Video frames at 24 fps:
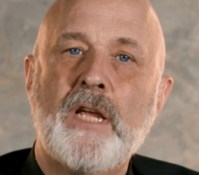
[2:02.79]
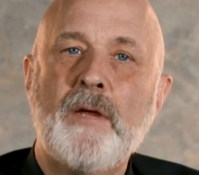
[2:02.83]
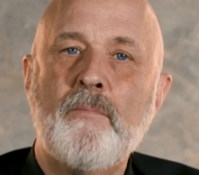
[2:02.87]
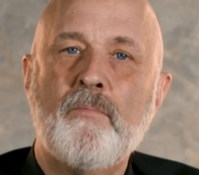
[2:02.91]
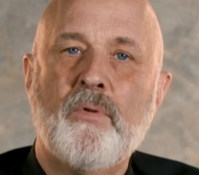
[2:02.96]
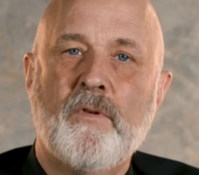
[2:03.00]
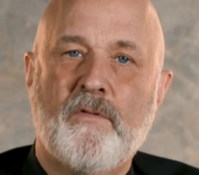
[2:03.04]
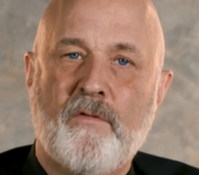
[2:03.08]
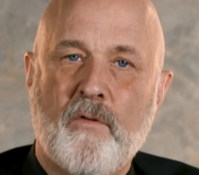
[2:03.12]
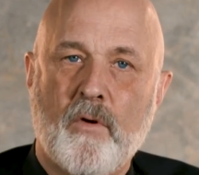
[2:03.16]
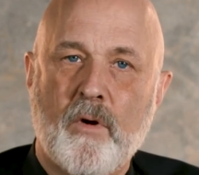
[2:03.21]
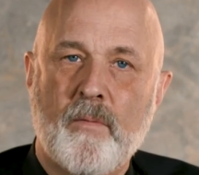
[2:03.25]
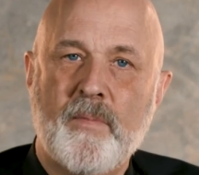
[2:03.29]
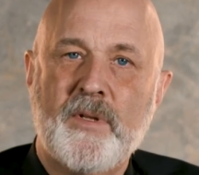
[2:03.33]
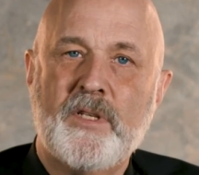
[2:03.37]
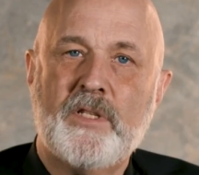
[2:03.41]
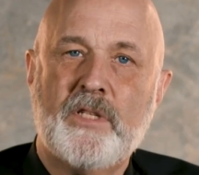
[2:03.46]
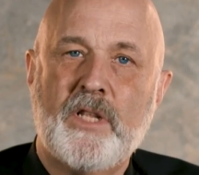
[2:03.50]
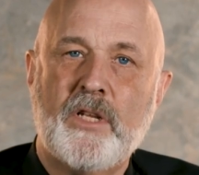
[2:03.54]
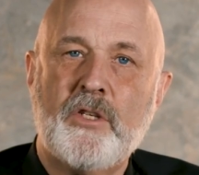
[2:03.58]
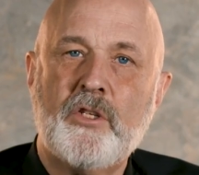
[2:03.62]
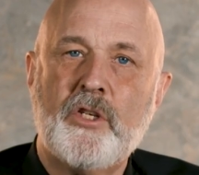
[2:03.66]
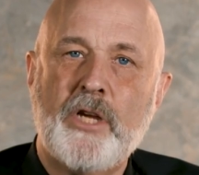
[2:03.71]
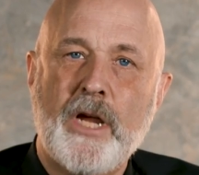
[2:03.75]
the same
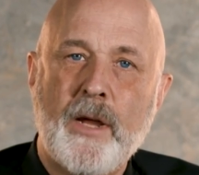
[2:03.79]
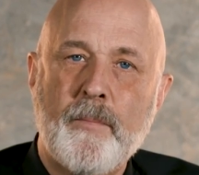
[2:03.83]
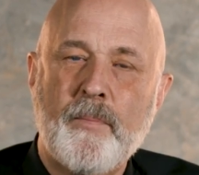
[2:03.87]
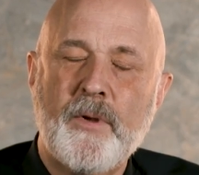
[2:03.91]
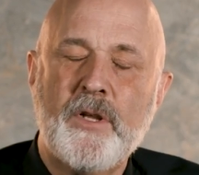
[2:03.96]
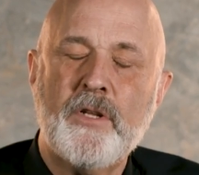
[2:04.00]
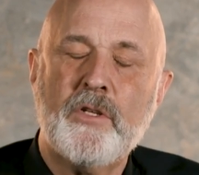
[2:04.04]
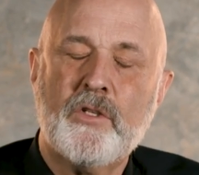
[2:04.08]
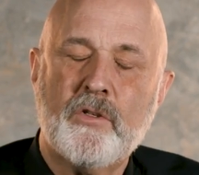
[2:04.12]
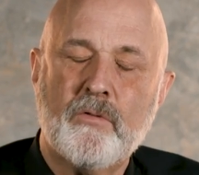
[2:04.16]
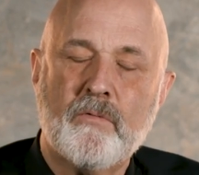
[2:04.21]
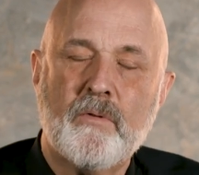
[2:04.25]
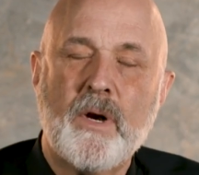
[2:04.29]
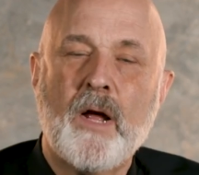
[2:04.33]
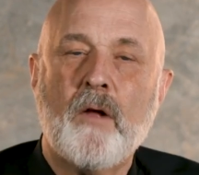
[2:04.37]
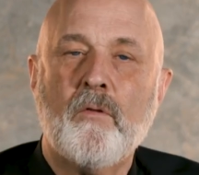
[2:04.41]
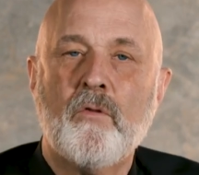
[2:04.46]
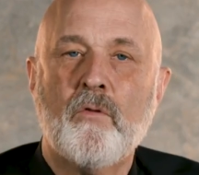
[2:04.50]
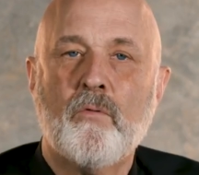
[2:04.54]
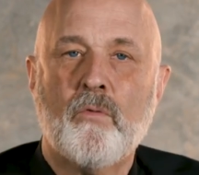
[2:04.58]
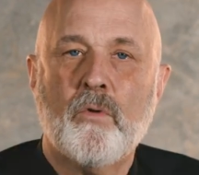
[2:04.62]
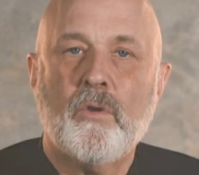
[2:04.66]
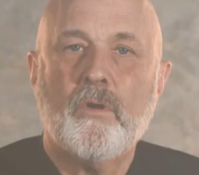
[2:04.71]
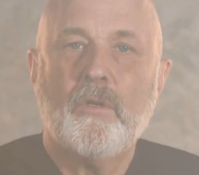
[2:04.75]
performance that champions
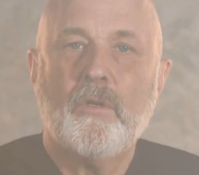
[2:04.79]
around